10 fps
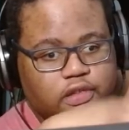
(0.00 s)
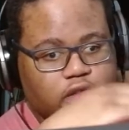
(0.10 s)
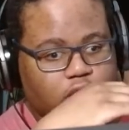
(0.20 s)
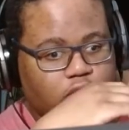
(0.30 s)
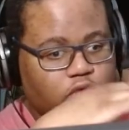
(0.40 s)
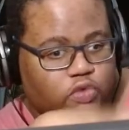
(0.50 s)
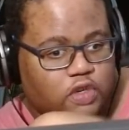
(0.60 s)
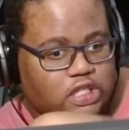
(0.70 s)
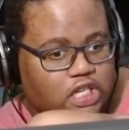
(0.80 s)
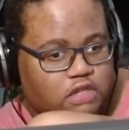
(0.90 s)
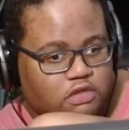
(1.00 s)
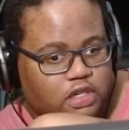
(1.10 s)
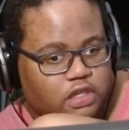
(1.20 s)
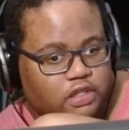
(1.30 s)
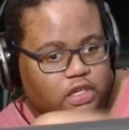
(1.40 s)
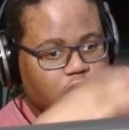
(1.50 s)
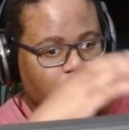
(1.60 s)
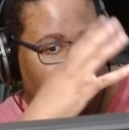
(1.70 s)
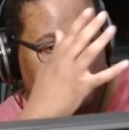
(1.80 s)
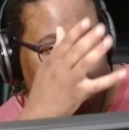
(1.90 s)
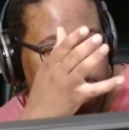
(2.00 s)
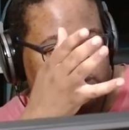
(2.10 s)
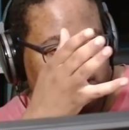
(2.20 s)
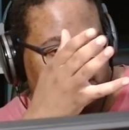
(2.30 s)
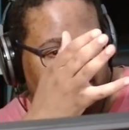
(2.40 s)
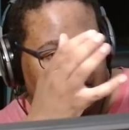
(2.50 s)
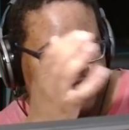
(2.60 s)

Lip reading: So was that running on there? Worked perfectly fine.